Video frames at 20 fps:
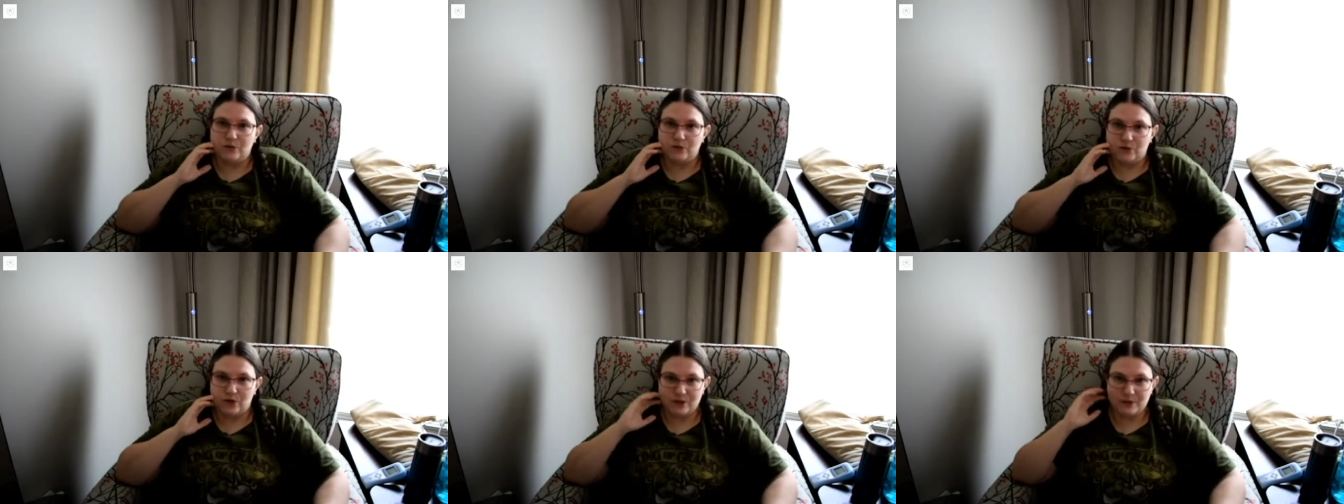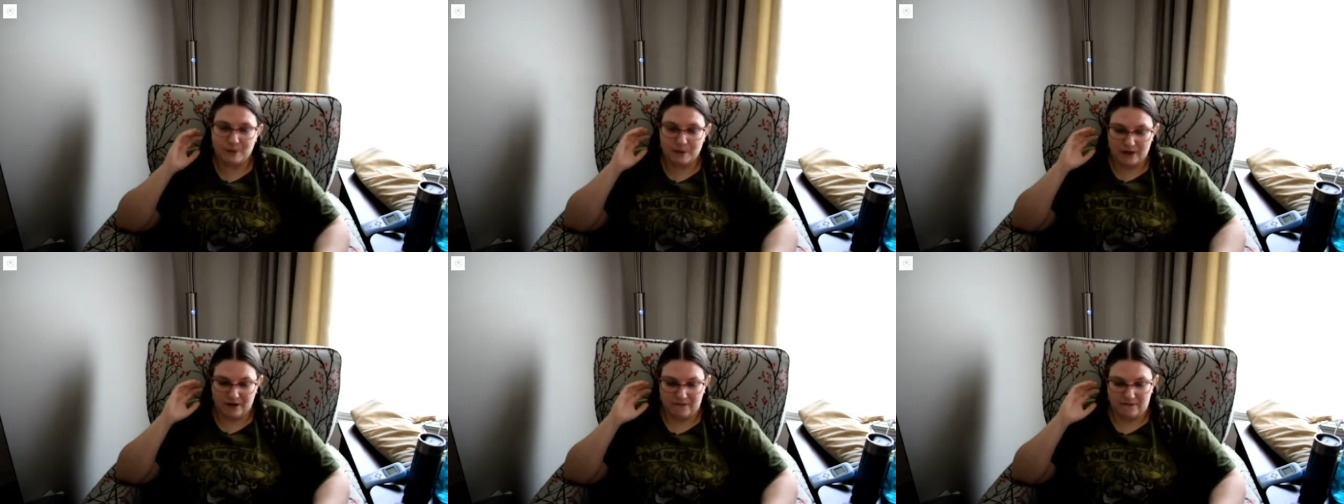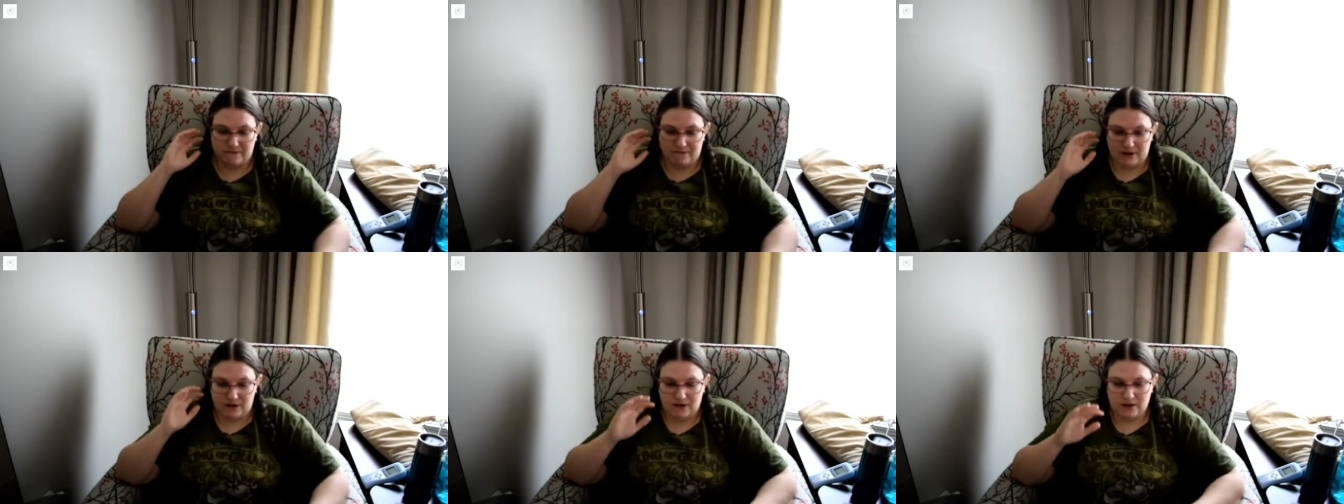So I spent a
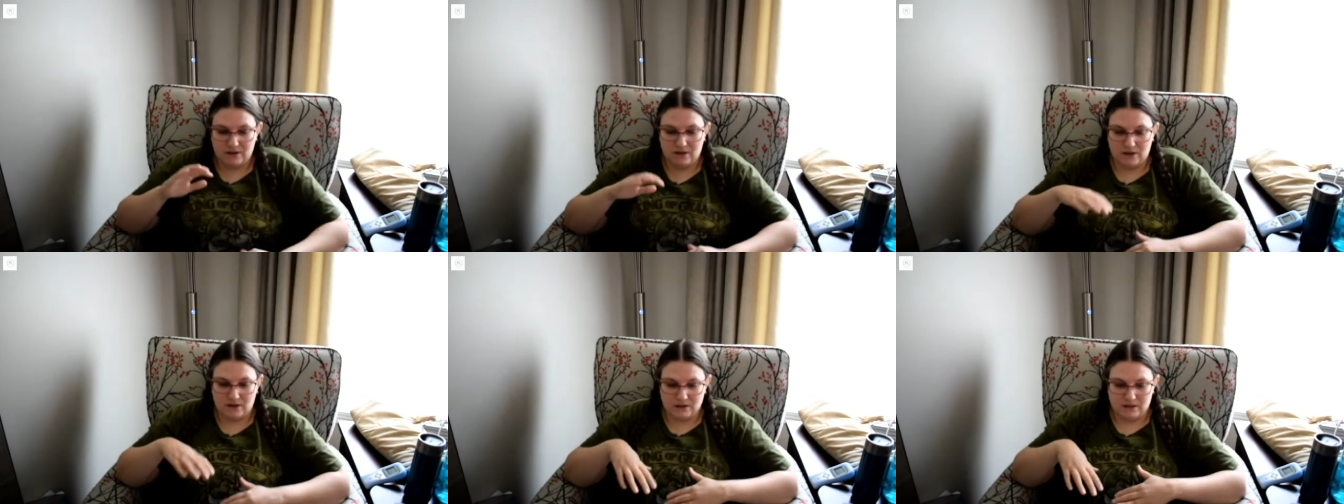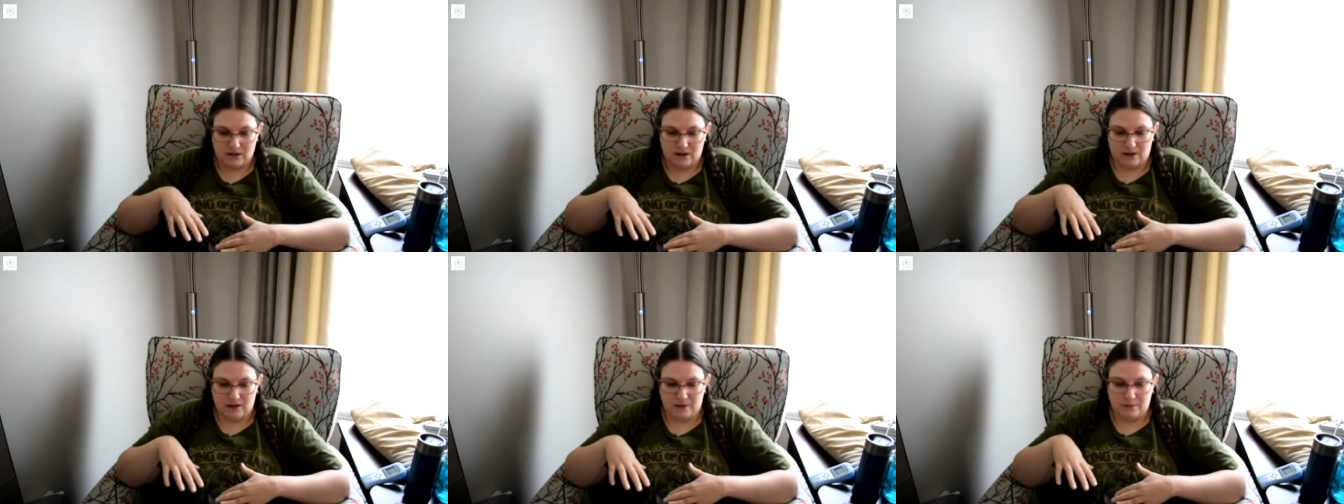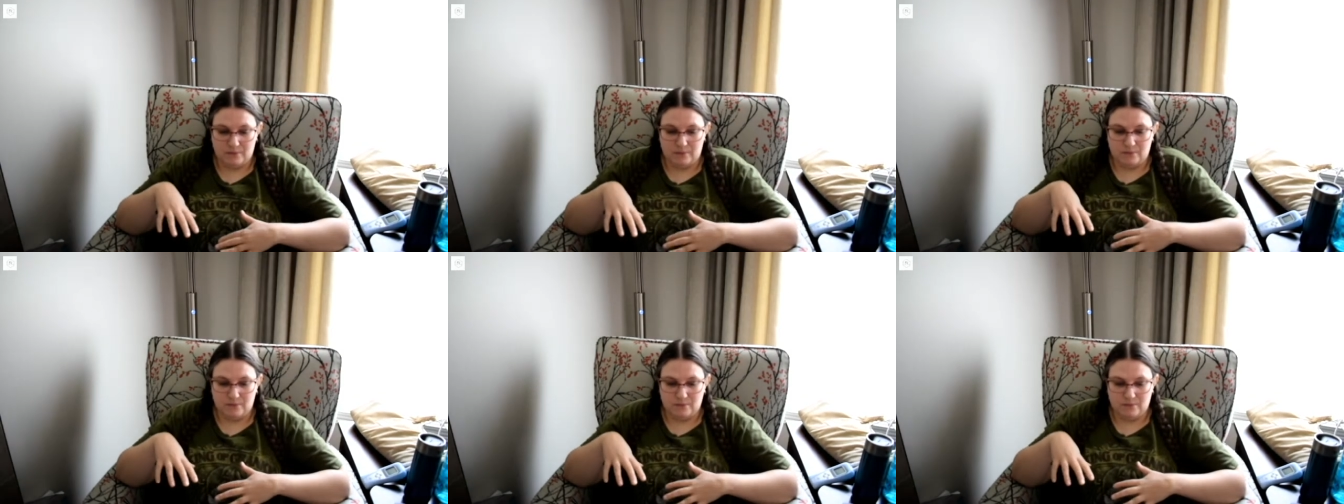very long
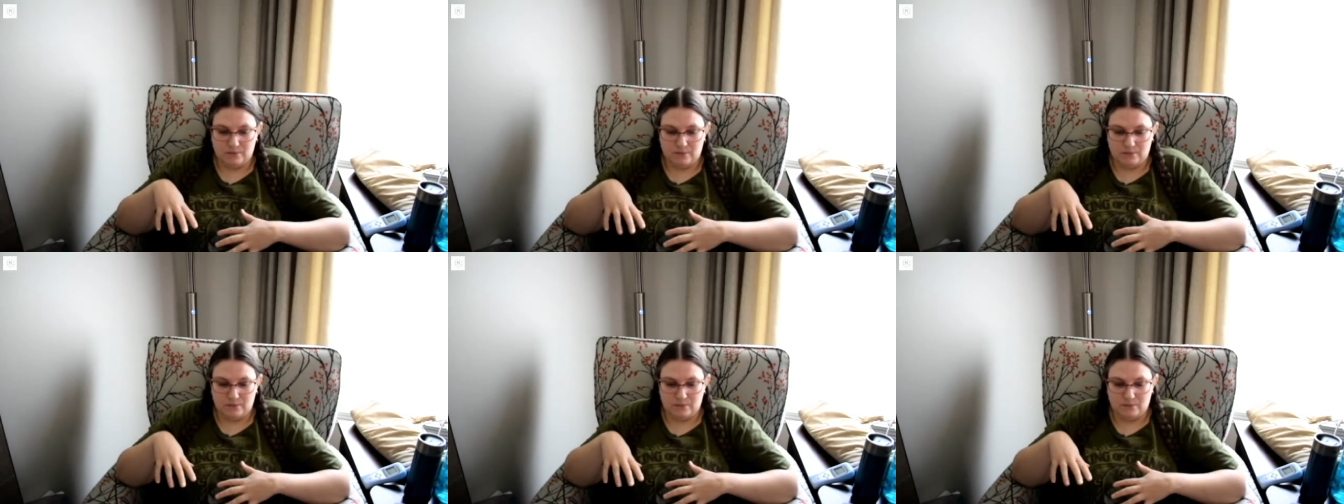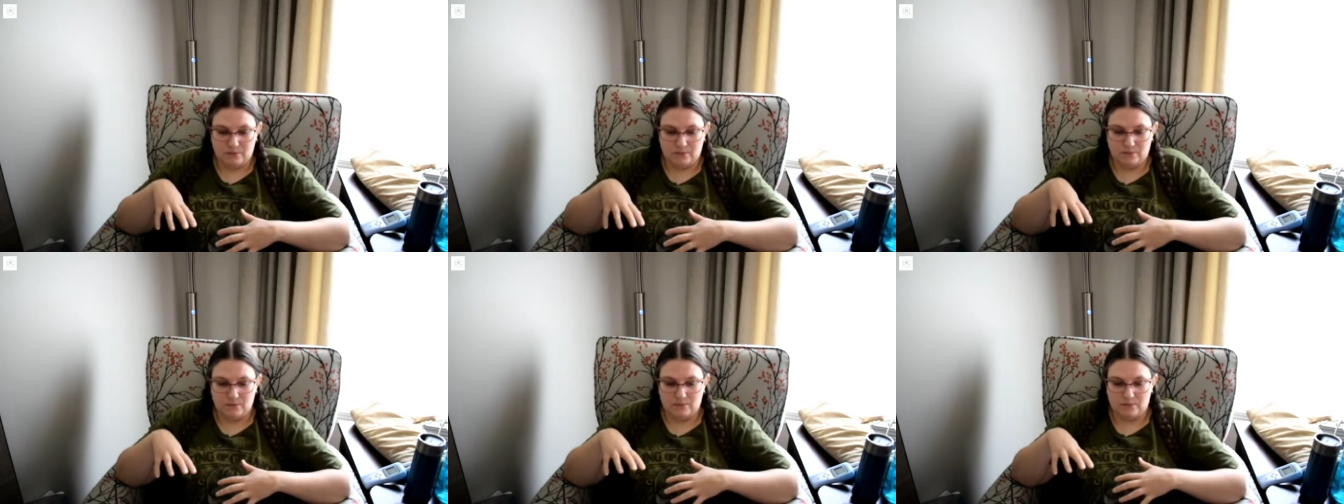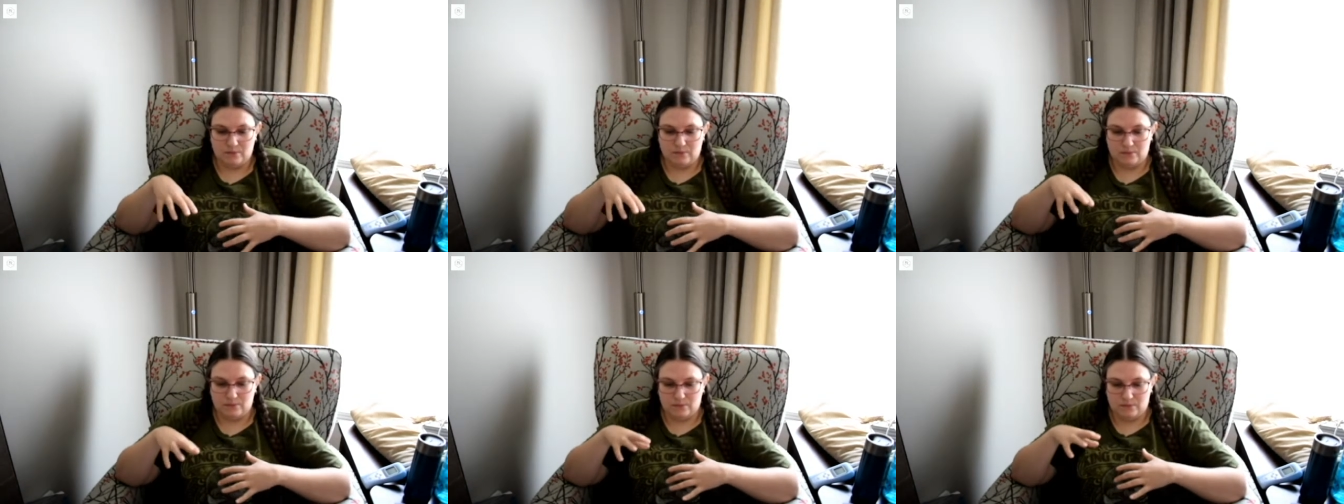time
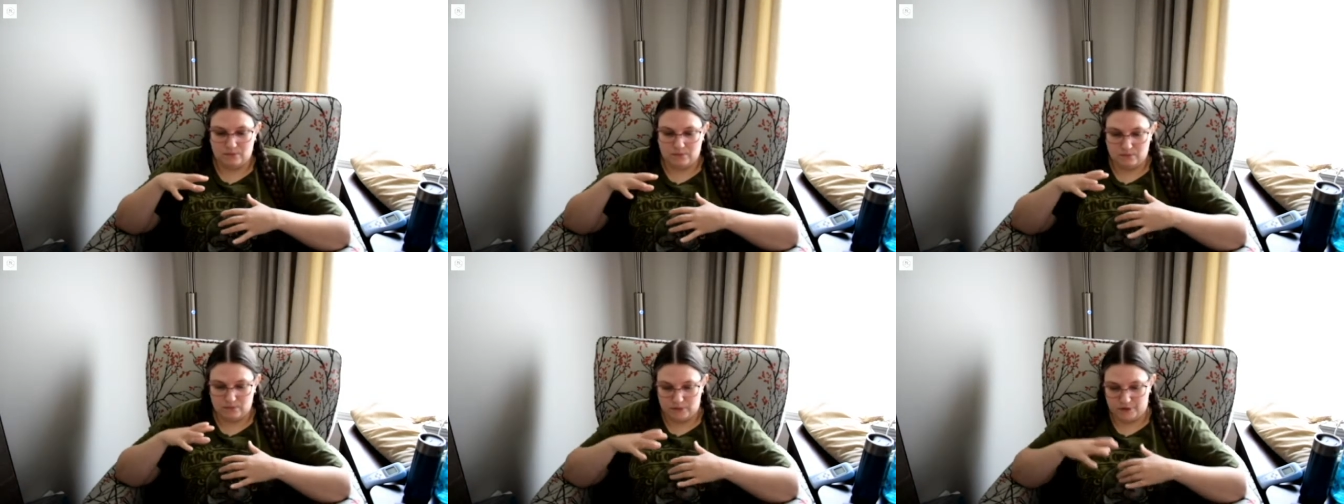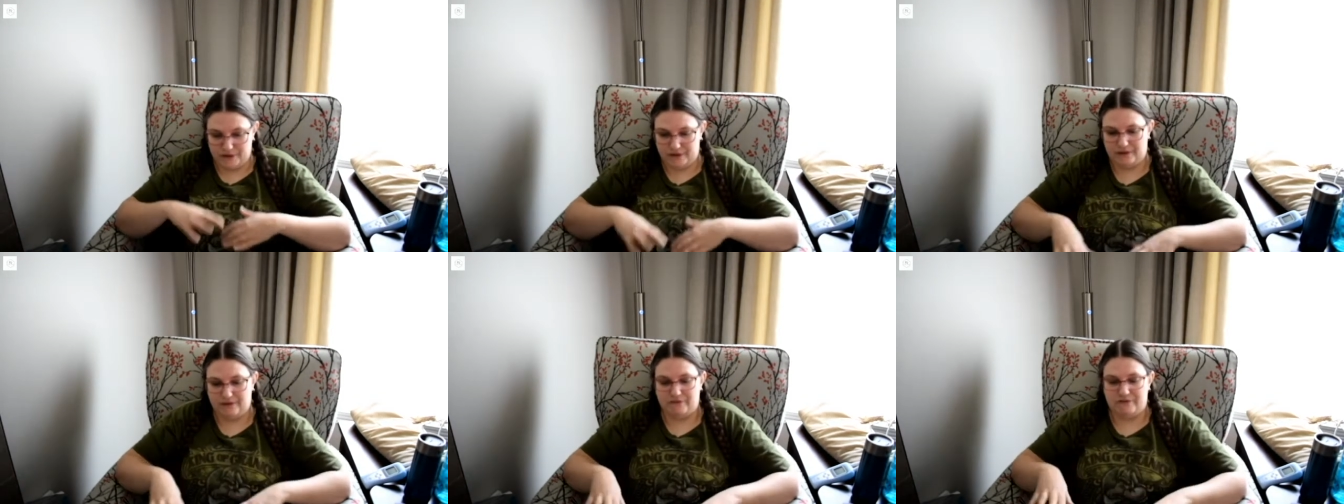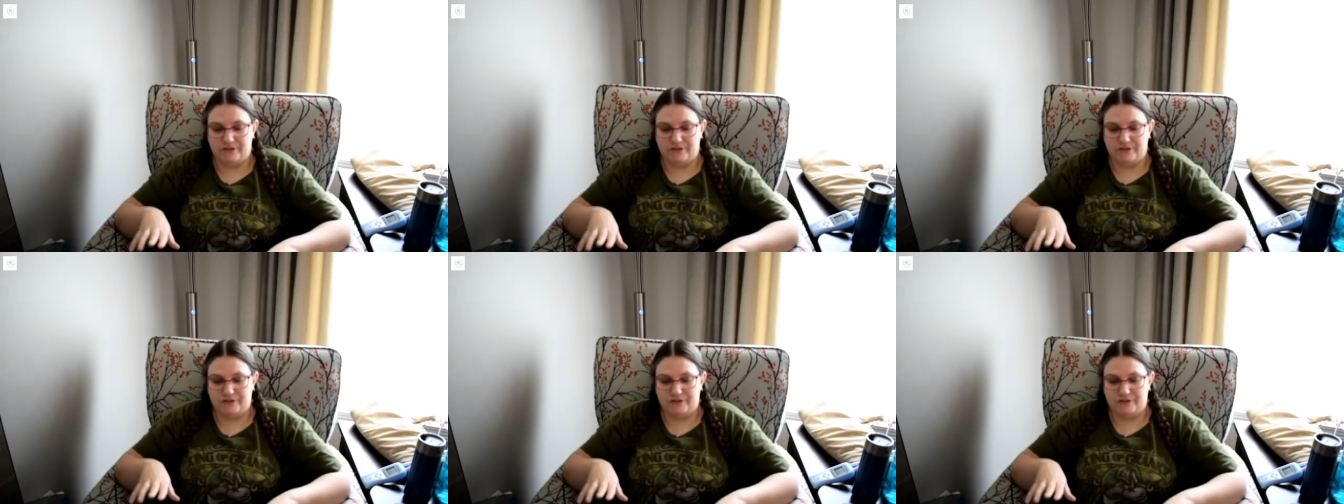looking